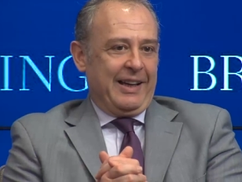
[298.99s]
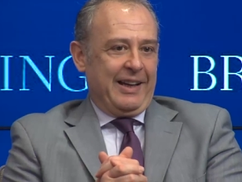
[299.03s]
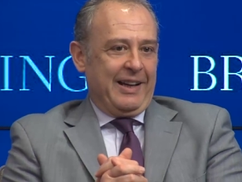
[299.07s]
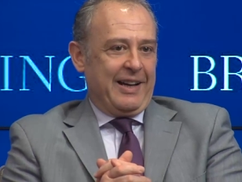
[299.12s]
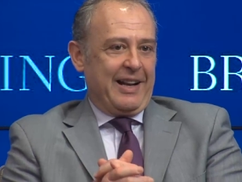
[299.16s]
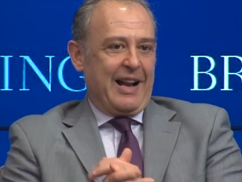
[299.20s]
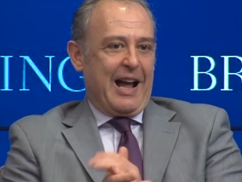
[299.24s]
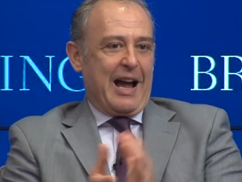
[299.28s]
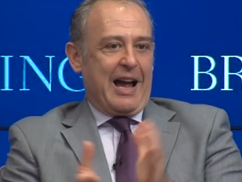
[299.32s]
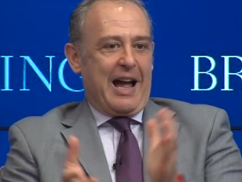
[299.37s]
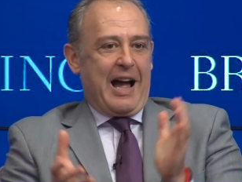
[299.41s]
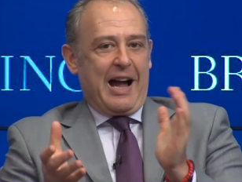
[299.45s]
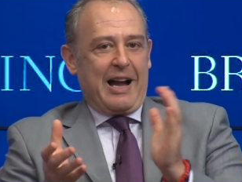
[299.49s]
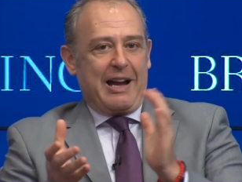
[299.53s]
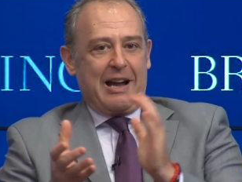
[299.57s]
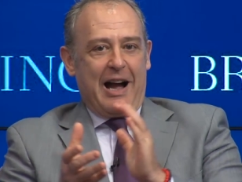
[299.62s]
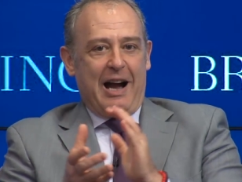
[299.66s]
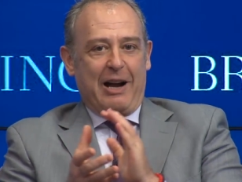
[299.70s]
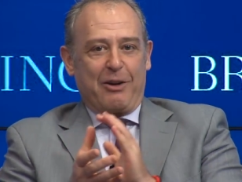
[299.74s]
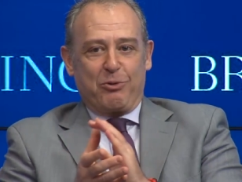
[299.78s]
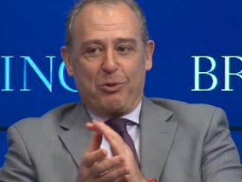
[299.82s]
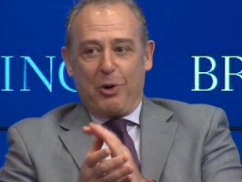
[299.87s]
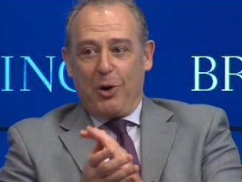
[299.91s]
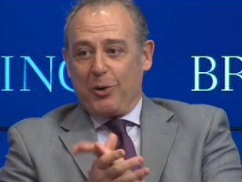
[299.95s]
and I, I,
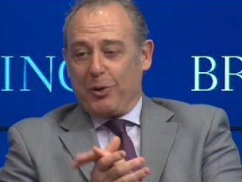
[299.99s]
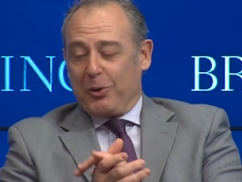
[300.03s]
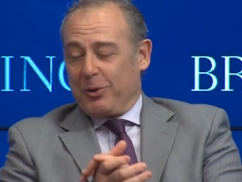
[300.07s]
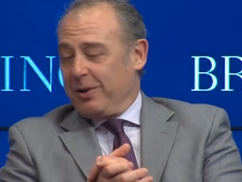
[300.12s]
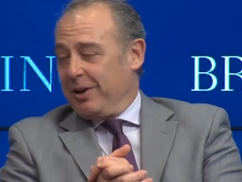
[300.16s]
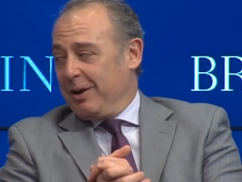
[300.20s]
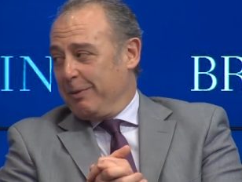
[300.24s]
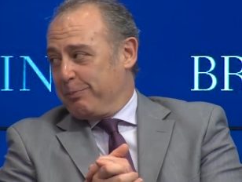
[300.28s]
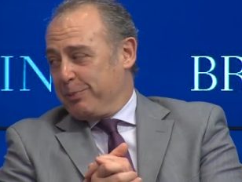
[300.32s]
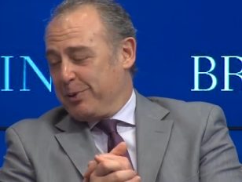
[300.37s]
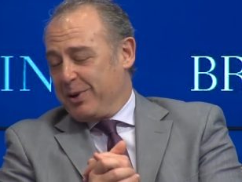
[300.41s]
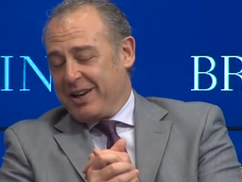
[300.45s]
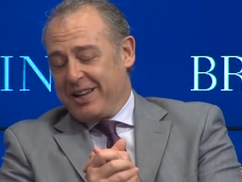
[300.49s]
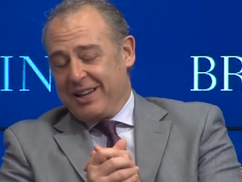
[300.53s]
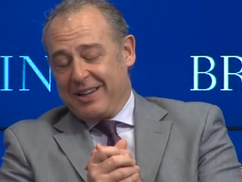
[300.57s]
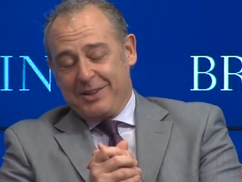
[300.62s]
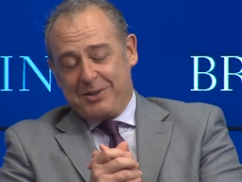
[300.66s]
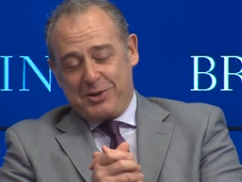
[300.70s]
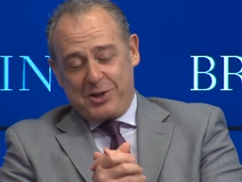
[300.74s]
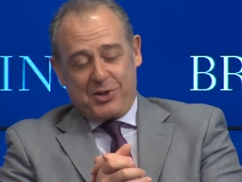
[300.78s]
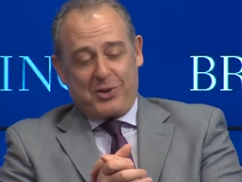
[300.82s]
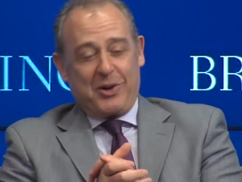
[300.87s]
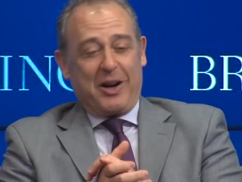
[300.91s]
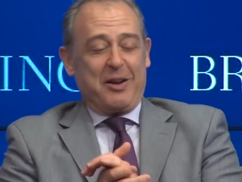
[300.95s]
I, wrote a pretty
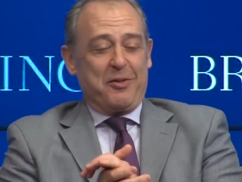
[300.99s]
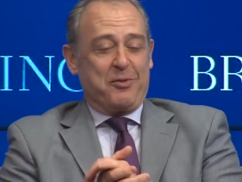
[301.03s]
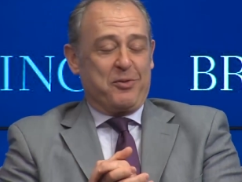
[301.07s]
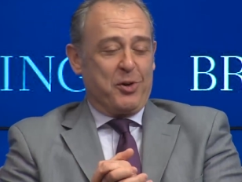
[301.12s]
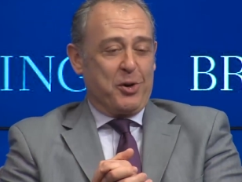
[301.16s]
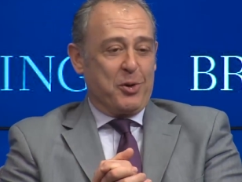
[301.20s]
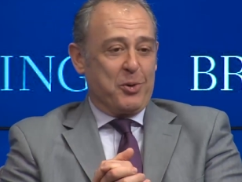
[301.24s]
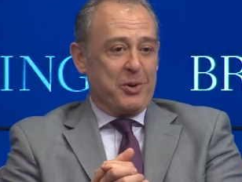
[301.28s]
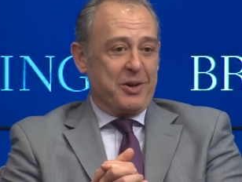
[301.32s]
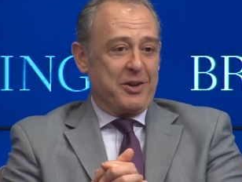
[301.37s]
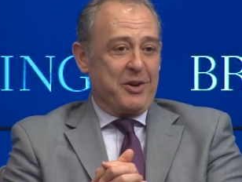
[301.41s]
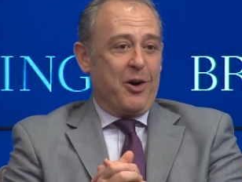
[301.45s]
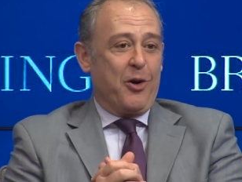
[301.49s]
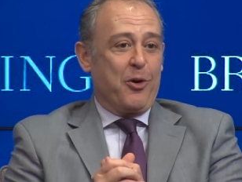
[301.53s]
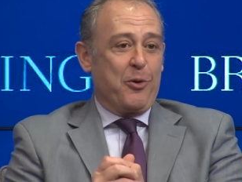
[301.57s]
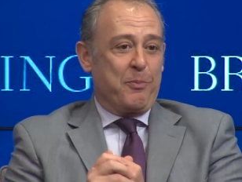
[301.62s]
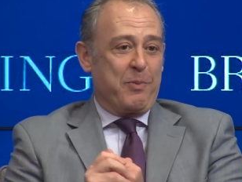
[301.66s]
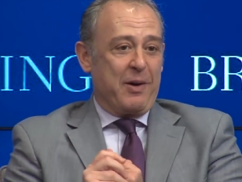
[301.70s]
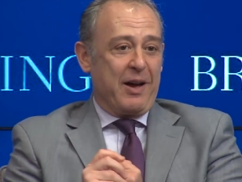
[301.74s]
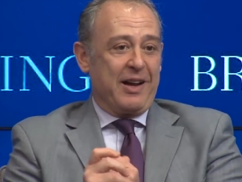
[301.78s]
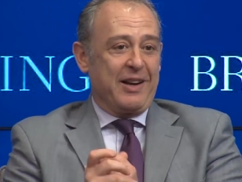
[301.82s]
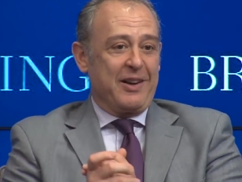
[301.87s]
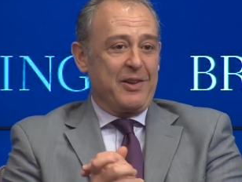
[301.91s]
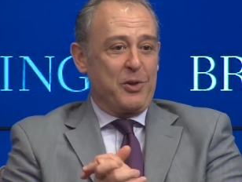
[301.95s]
straightforward
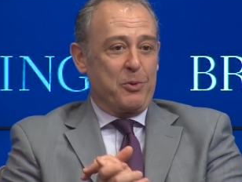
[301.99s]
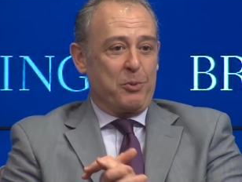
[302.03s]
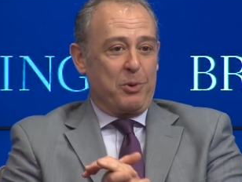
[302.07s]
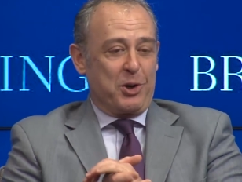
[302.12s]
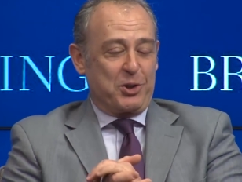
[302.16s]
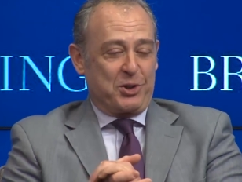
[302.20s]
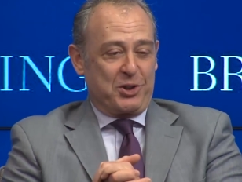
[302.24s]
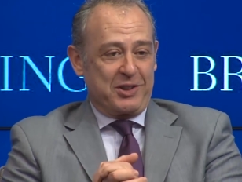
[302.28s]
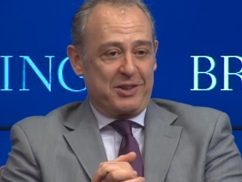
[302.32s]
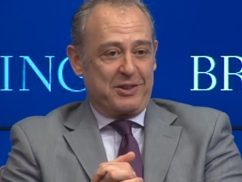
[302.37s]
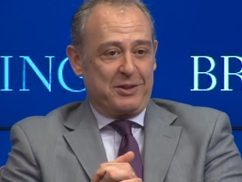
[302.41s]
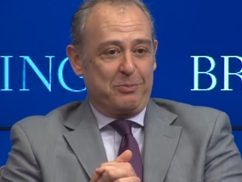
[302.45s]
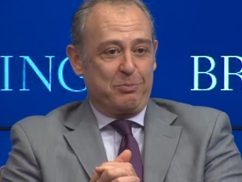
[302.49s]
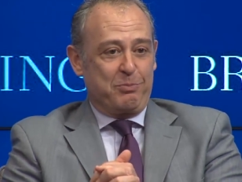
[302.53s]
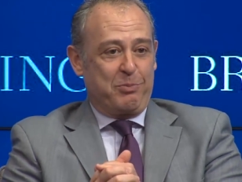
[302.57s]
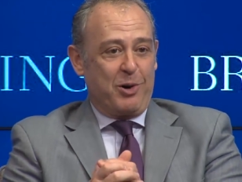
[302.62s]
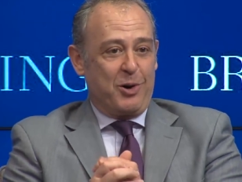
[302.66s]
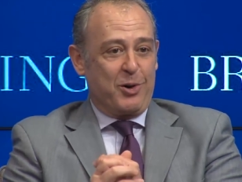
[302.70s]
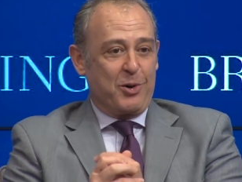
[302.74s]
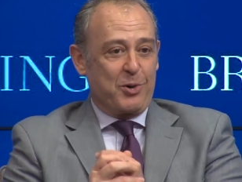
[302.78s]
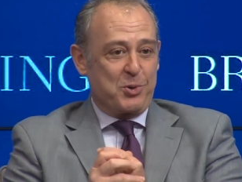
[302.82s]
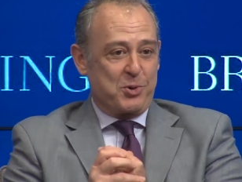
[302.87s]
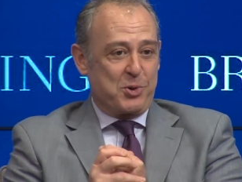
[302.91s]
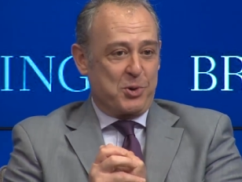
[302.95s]
op ed in the Washington
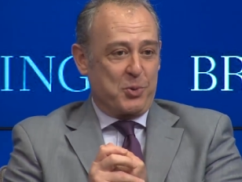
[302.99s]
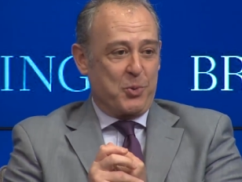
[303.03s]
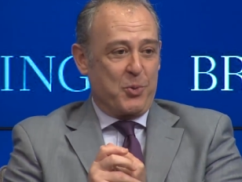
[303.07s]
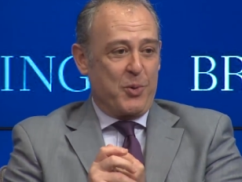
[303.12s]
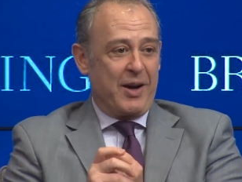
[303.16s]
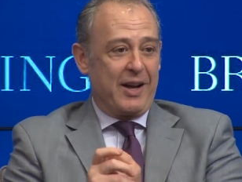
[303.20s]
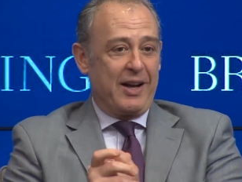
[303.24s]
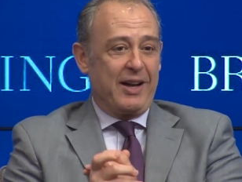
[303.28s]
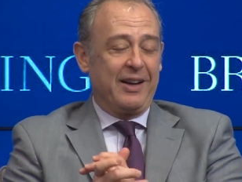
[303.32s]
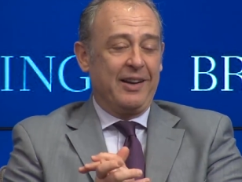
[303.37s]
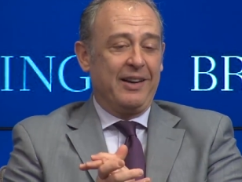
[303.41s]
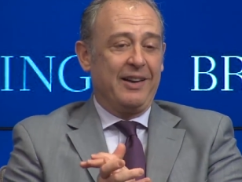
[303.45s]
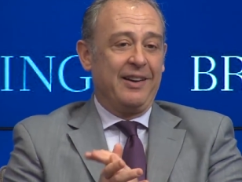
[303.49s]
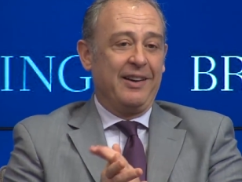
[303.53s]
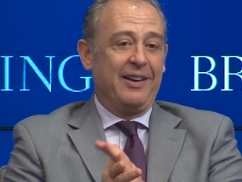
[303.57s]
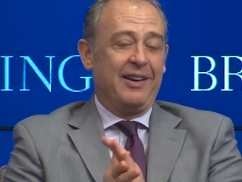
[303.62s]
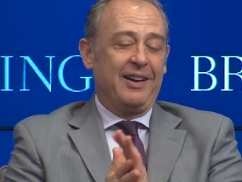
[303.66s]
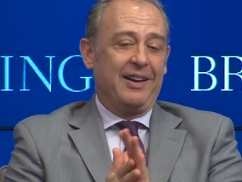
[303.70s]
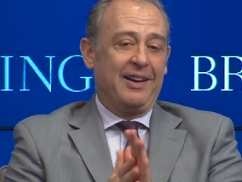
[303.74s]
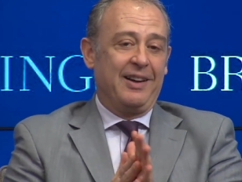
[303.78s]
Post when